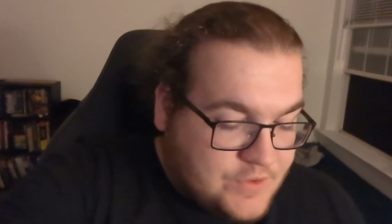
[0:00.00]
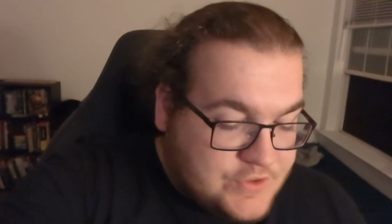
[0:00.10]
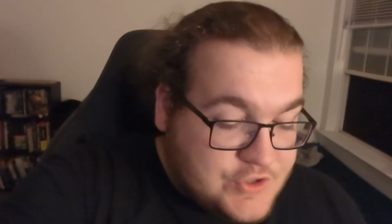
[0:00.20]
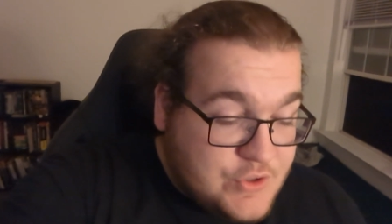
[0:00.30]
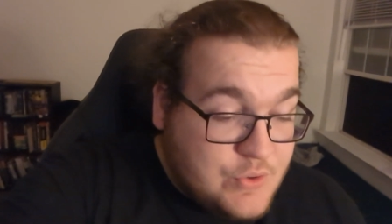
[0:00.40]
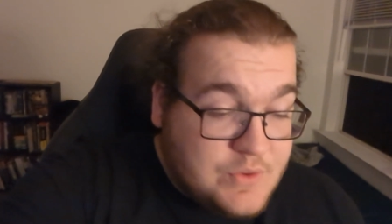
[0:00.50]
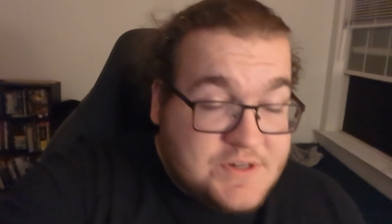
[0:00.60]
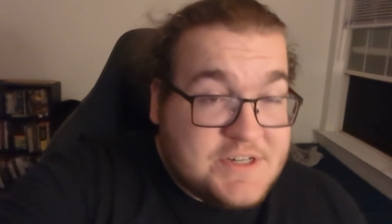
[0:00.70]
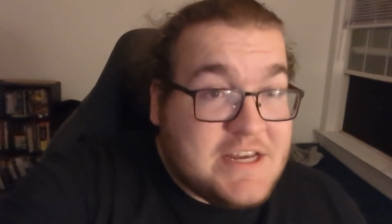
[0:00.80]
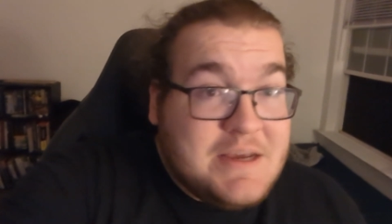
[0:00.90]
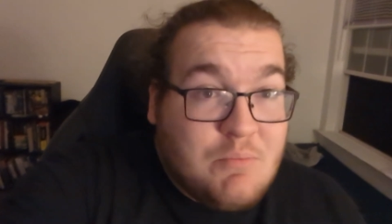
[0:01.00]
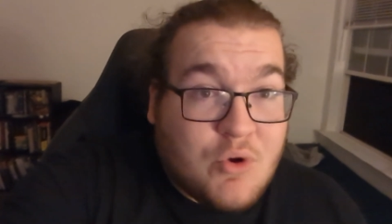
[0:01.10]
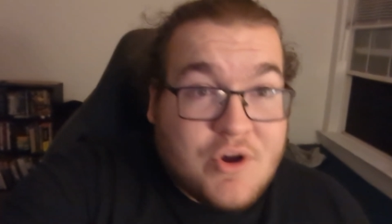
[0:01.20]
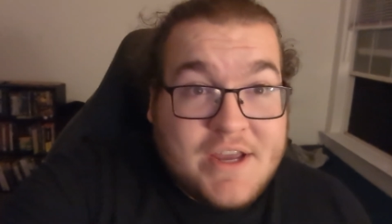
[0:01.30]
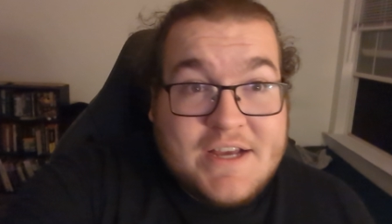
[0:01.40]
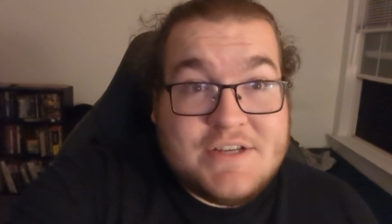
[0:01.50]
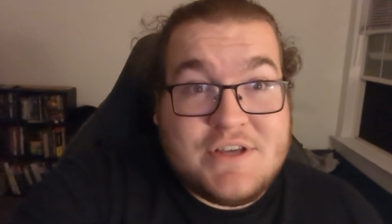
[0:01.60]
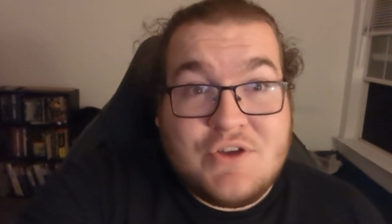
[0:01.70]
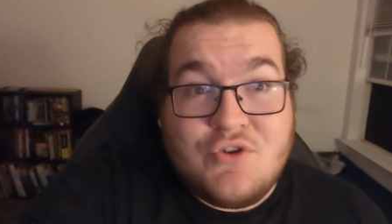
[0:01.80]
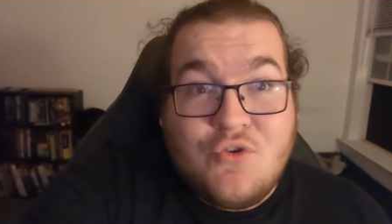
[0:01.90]
Two, teamwork is
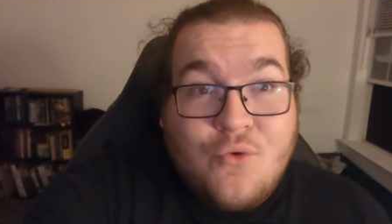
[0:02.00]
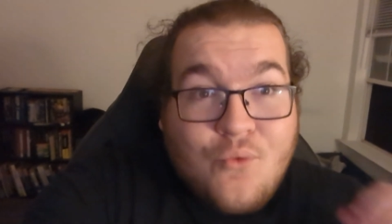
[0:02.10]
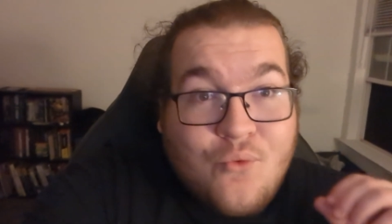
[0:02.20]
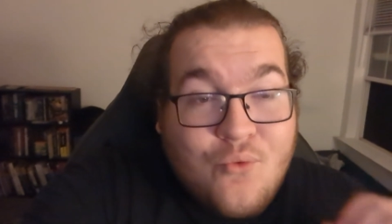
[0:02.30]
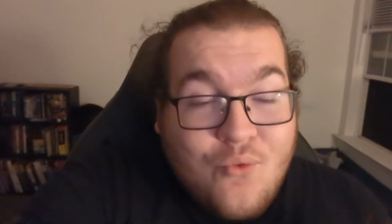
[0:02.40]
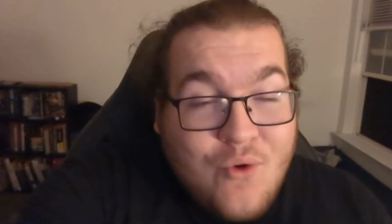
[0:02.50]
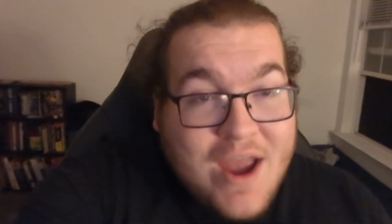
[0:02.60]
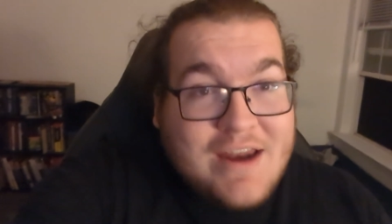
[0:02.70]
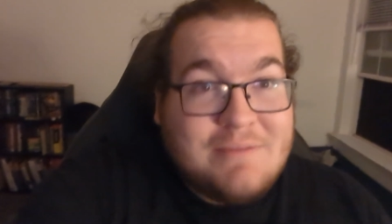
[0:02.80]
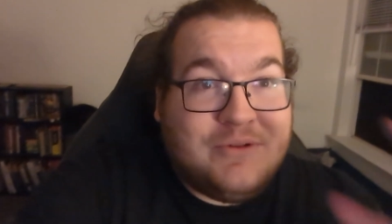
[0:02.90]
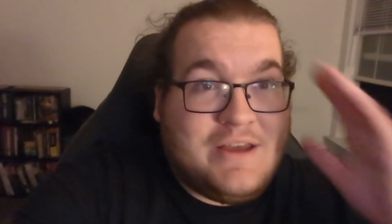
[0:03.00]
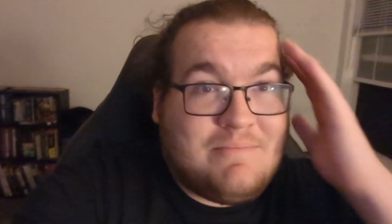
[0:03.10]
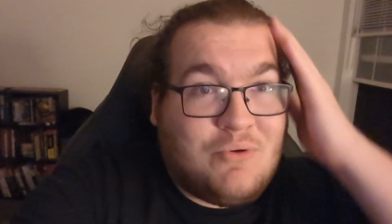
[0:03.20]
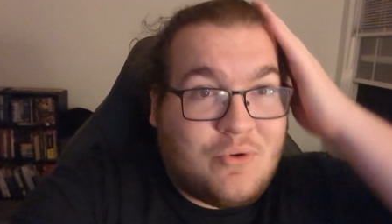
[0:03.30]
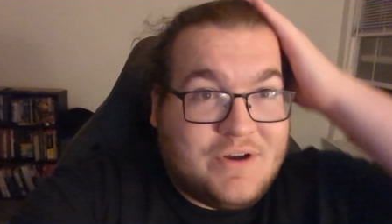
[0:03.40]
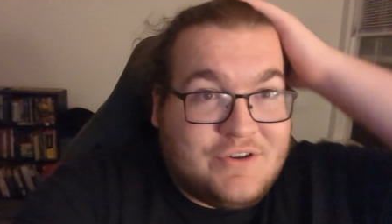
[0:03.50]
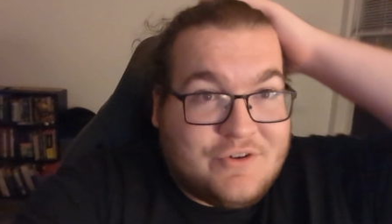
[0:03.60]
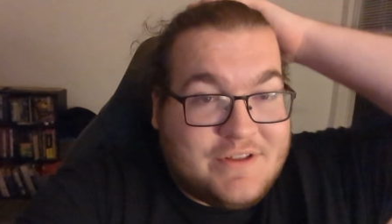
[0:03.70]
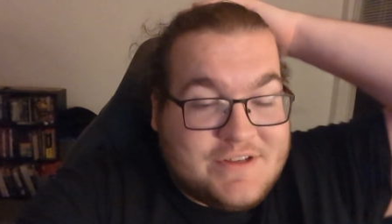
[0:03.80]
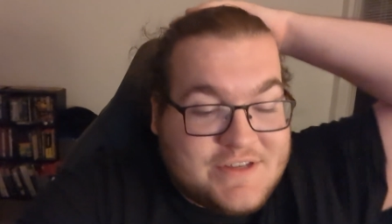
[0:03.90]
incredibly important
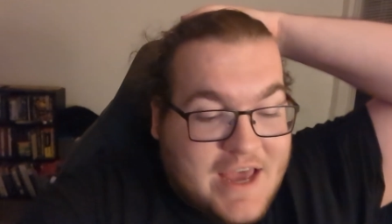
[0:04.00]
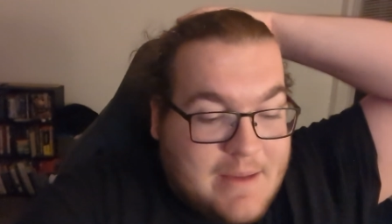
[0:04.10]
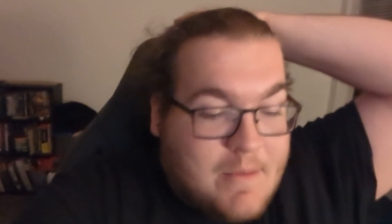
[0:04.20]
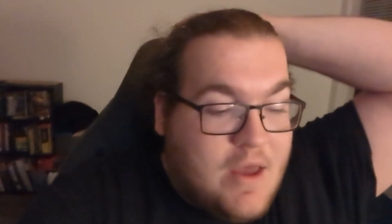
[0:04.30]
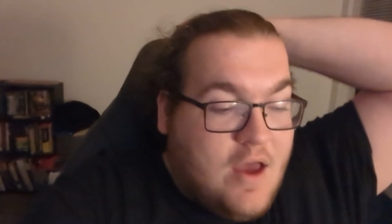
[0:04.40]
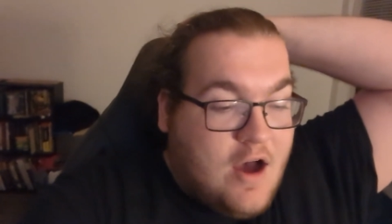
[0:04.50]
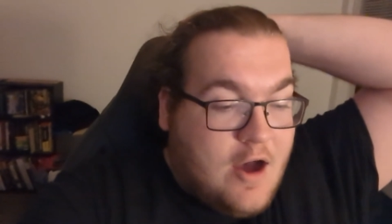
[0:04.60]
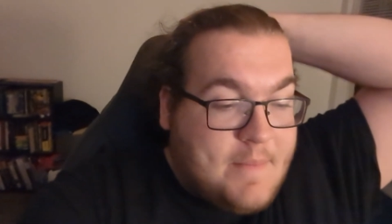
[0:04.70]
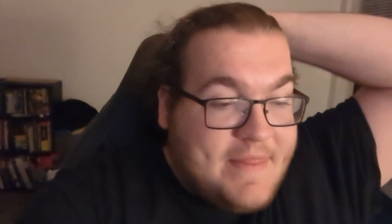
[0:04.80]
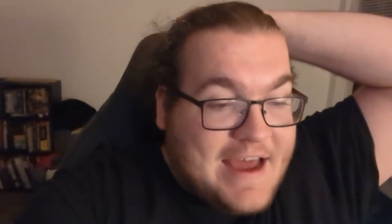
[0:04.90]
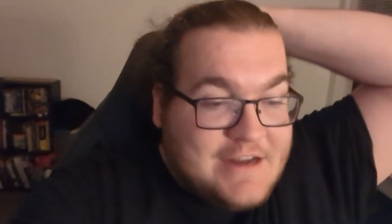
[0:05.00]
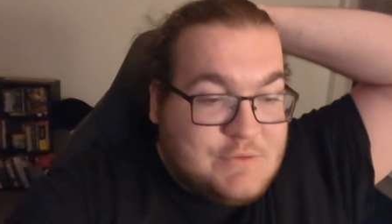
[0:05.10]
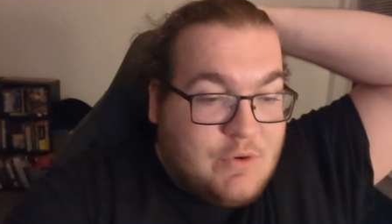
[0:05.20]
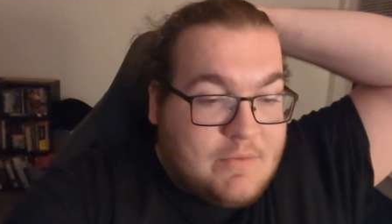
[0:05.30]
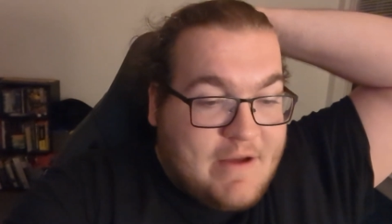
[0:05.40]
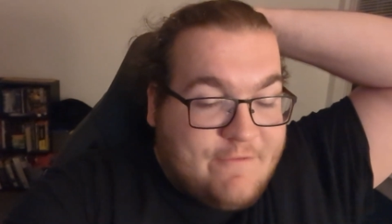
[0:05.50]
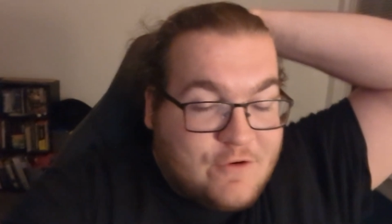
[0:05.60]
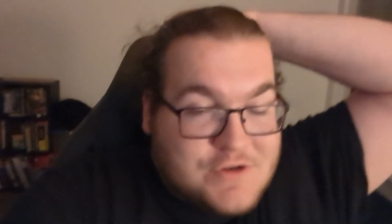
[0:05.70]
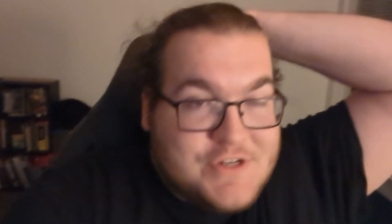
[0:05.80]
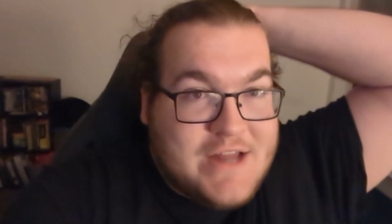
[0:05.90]
during this game, and that is where my
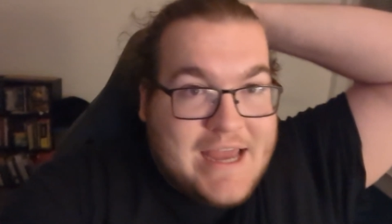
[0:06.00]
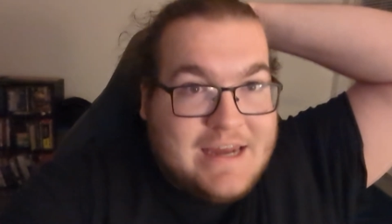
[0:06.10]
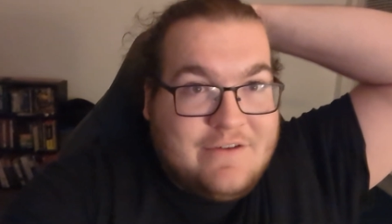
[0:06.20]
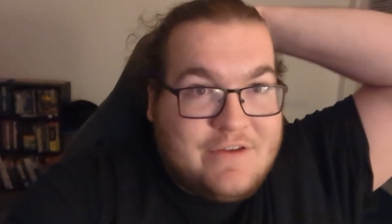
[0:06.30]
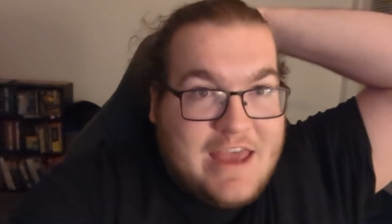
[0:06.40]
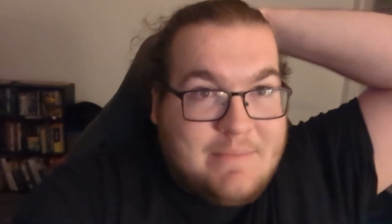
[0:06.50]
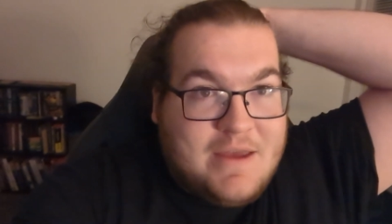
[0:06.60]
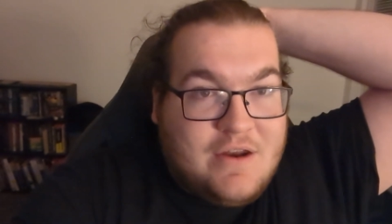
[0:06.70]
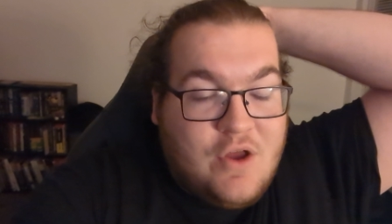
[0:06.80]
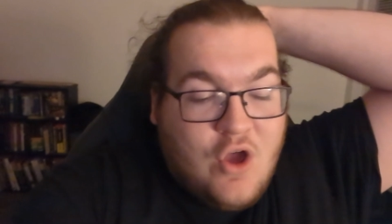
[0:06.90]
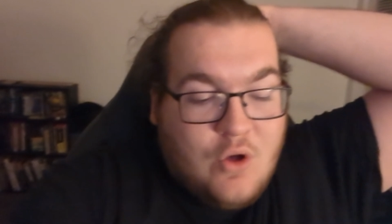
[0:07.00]
first negative came in.